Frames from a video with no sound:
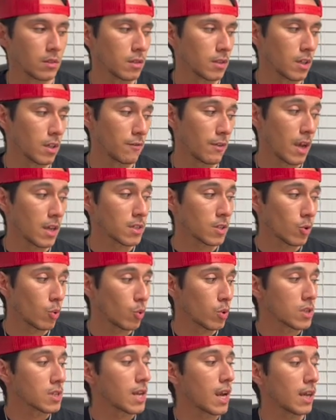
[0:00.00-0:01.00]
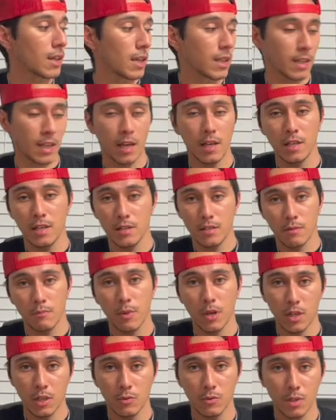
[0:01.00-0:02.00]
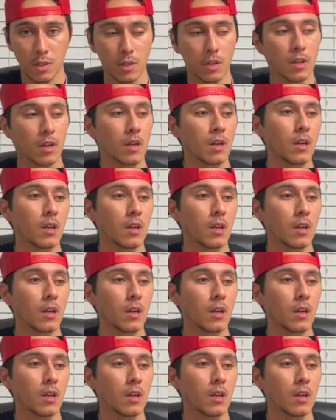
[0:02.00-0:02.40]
If it has a cool design like that easy money one,